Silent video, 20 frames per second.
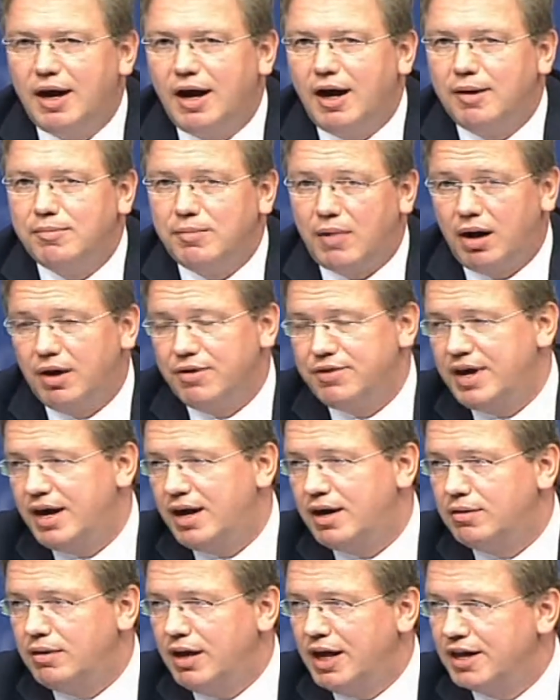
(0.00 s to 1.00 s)
um, are
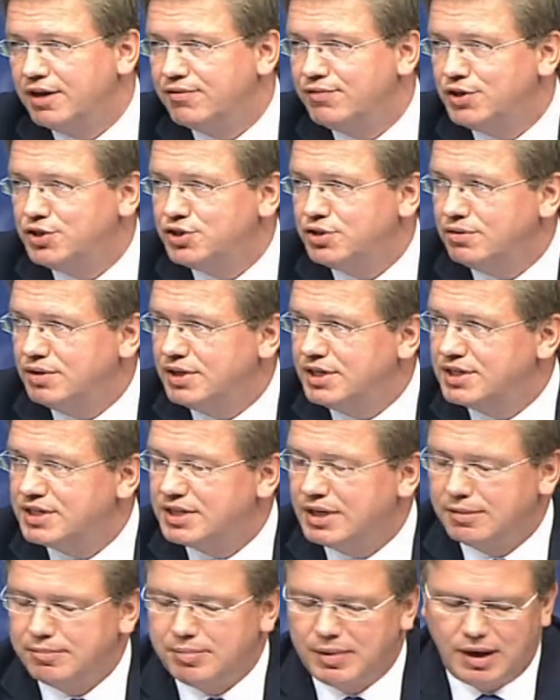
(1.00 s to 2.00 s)
there, like
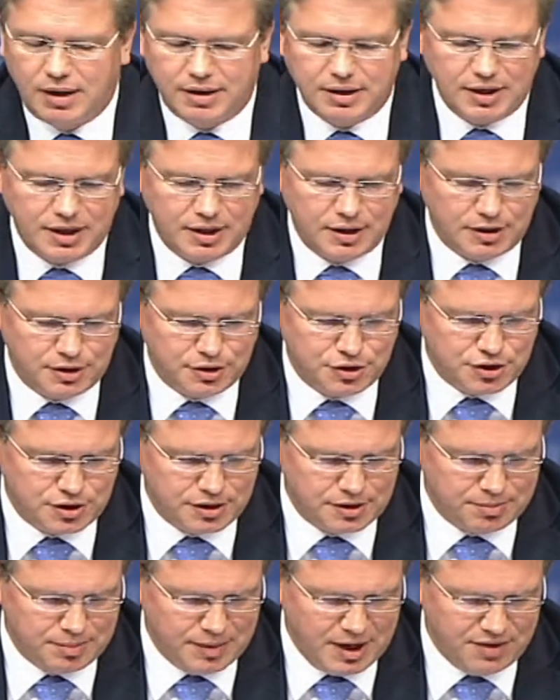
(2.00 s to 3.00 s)
fisheries, uh,
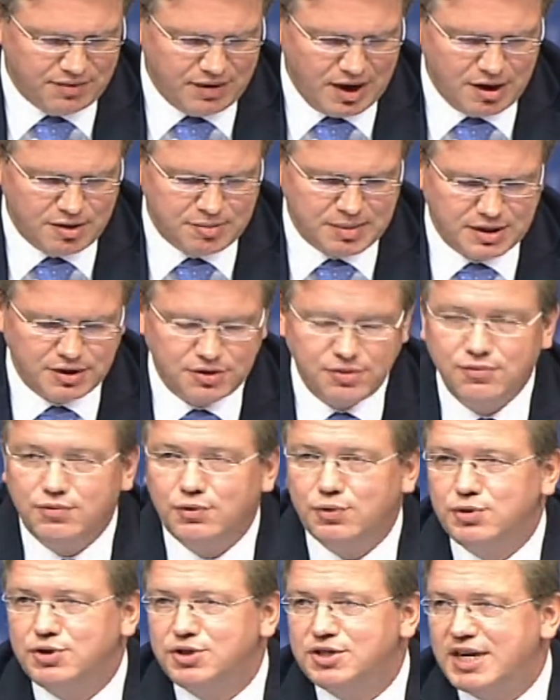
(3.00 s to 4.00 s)
agriculture, environment,
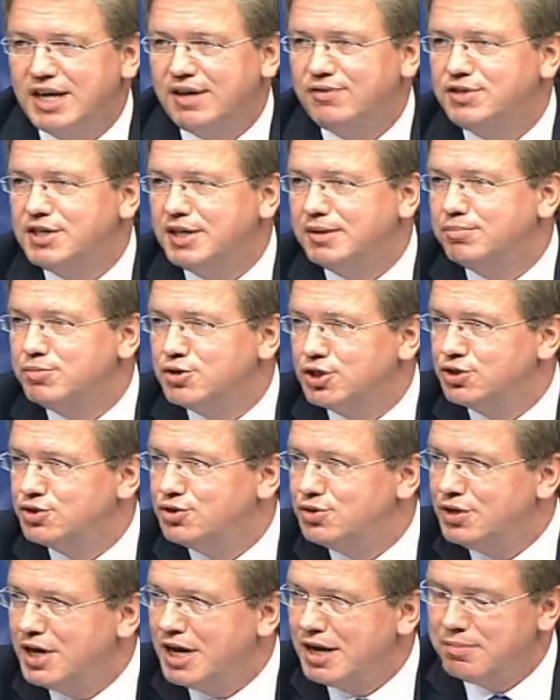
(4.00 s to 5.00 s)
food safety,
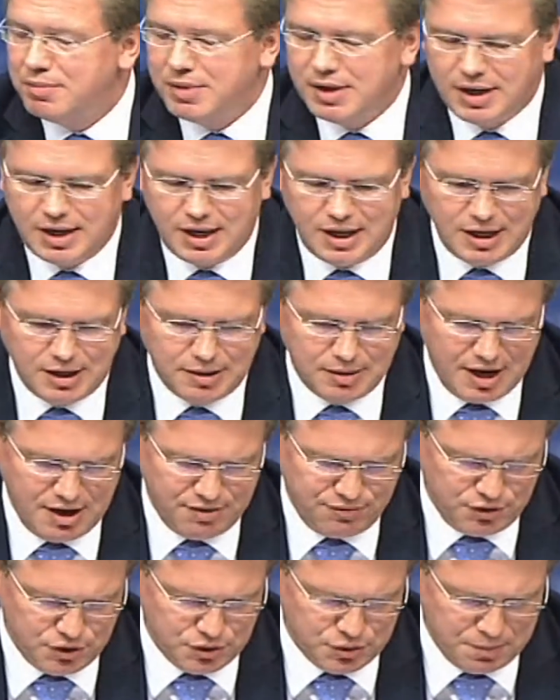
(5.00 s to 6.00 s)
just to name uh,
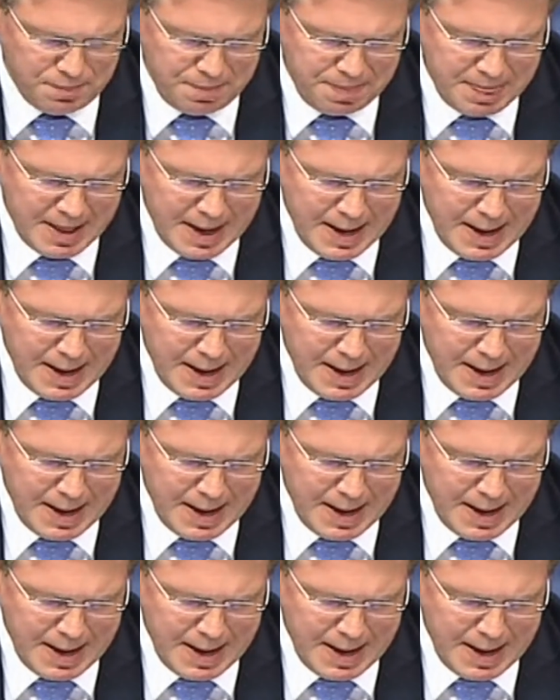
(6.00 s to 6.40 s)
a few.